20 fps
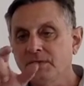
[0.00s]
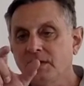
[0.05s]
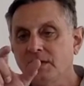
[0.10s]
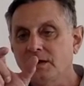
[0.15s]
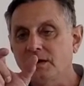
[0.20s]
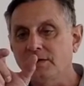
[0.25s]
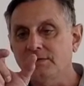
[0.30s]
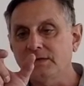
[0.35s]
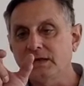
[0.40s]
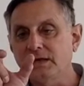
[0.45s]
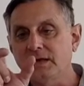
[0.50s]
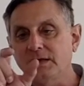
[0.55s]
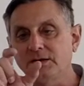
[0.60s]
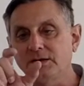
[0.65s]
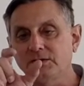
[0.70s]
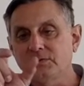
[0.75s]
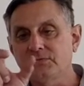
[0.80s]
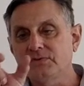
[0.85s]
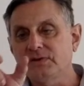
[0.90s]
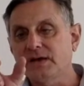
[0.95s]
and on the
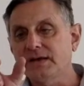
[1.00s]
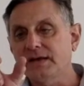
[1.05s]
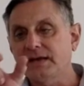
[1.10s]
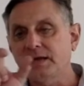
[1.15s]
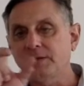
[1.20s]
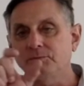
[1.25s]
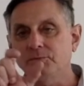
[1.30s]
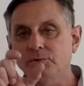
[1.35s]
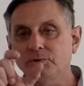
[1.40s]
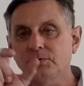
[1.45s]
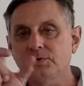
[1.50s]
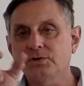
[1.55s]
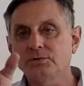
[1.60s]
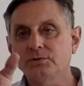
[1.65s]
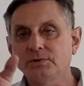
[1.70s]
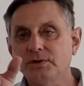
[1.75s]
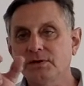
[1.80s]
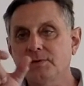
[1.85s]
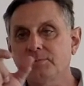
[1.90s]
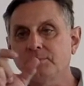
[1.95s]
end, you've got a
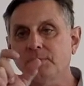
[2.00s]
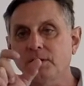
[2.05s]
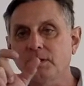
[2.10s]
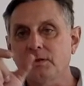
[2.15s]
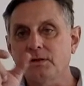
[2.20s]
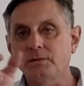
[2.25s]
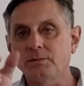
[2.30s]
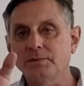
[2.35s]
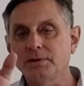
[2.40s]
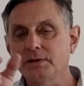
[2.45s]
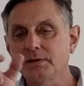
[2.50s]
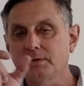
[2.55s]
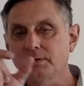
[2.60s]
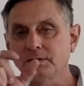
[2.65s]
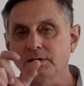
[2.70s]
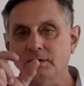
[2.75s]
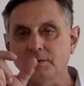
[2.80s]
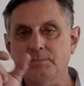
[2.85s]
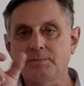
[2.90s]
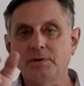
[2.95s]
mercury bulb,
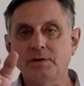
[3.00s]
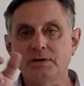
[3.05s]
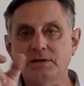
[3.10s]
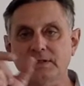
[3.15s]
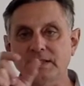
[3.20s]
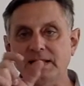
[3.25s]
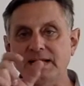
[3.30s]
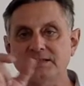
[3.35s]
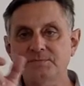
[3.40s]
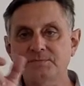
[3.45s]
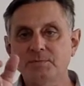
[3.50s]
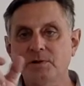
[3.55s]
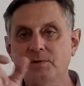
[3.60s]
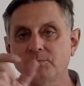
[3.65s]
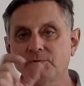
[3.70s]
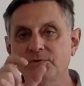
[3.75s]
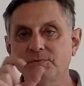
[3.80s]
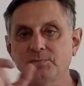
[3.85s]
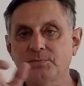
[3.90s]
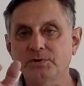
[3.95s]
a glass
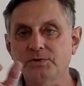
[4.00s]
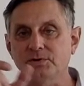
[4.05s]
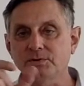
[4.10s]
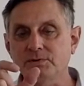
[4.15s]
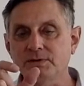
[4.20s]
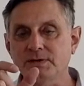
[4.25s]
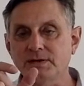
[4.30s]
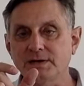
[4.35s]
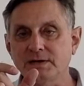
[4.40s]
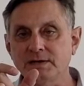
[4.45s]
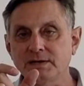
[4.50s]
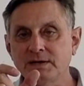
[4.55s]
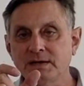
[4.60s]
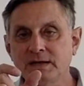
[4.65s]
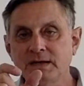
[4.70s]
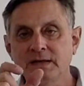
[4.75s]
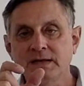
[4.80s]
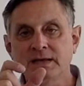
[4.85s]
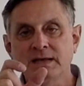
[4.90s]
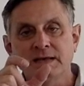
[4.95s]
bulb with mercury in it.
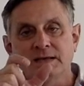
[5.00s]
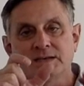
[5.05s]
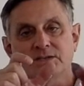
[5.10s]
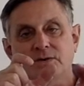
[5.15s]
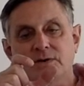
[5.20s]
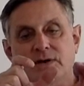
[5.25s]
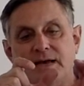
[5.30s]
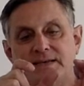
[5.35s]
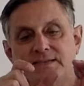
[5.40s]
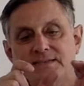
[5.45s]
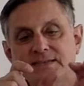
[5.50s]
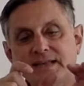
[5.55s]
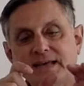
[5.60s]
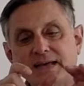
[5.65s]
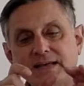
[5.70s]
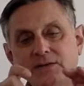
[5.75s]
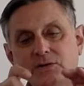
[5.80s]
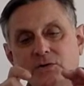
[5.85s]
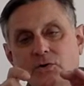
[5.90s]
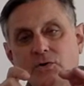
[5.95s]
So as
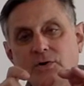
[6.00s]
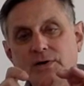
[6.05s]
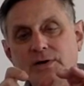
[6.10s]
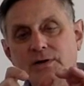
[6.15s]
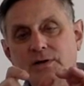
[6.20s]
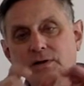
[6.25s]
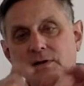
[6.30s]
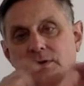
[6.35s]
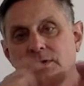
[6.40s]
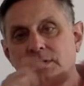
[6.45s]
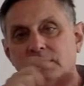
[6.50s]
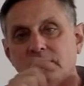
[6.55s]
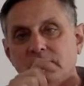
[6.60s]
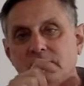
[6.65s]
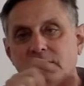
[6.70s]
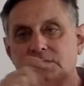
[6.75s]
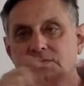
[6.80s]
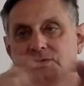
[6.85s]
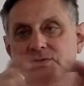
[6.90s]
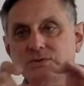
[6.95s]
that coil
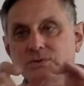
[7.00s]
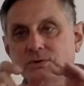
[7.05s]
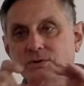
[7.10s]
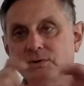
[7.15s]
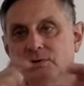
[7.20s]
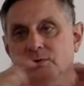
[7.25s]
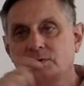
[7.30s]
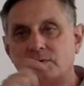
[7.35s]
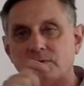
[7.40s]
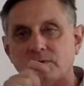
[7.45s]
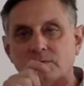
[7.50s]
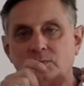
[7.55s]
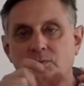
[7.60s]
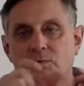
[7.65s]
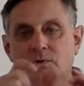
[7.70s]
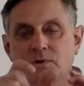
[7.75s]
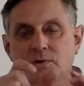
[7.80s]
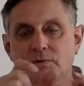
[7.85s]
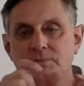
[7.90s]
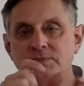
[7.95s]
heats or
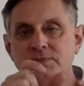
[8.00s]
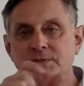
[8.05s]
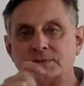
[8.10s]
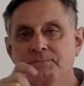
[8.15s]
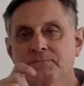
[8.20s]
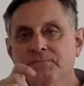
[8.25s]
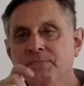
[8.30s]
warms,